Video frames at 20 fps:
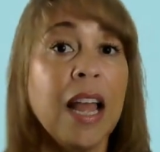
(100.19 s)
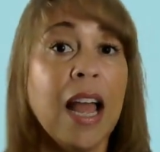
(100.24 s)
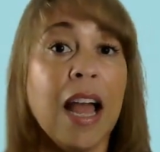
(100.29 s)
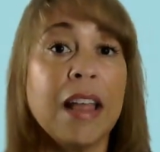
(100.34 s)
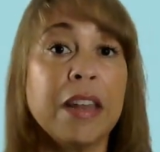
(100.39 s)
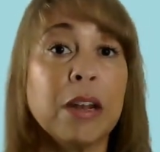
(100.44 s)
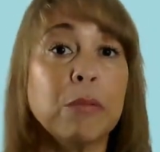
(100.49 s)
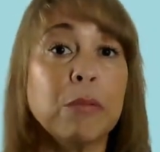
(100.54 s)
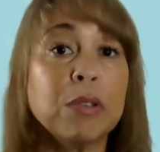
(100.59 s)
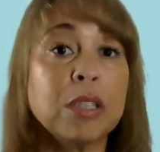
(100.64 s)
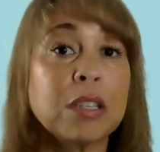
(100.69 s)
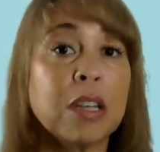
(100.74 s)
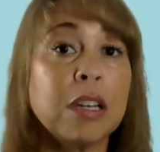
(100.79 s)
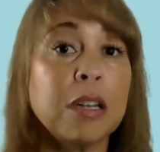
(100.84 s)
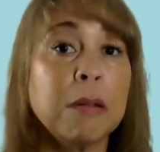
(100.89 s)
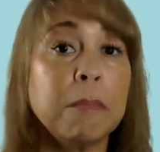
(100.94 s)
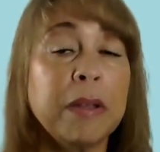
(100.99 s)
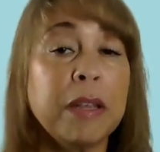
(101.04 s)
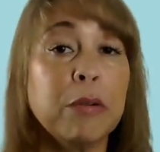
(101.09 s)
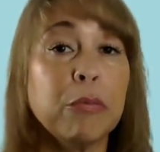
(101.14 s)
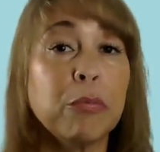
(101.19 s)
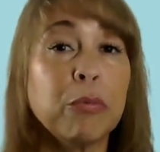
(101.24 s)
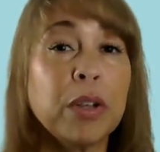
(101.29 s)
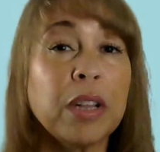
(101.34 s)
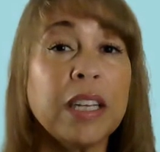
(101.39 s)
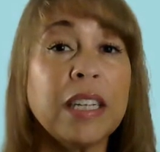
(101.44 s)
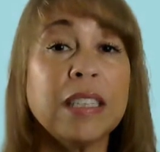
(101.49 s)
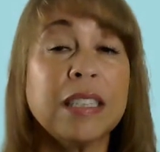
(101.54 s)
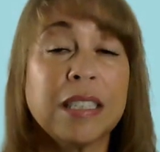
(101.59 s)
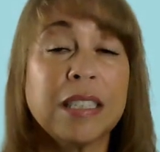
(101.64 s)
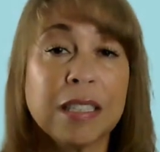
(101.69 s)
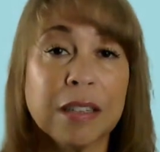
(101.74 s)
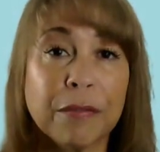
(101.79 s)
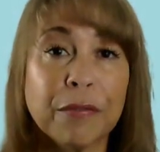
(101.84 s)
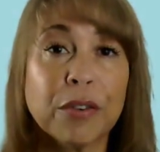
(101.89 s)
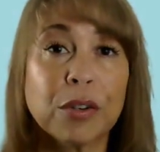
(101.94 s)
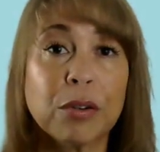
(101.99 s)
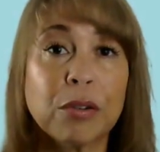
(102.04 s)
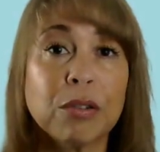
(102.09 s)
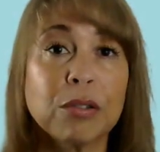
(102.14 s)
and that it was going to be really
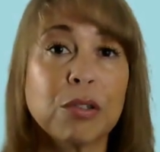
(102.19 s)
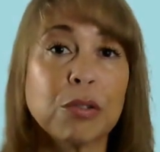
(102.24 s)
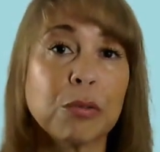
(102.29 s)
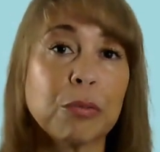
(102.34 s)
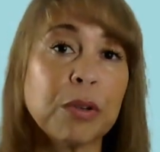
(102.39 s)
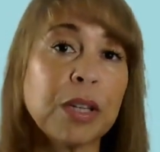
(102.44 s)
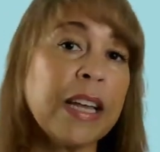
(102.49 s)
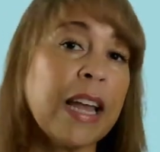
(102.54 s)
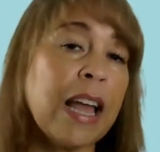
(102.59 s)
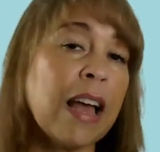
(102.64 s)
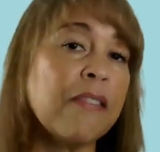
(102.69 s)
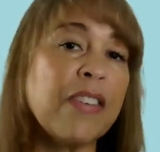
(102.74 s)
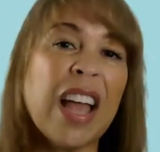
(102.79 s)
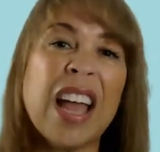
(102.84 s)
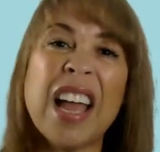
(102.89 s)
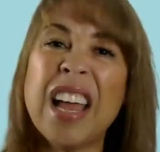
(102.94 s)
difficult to really have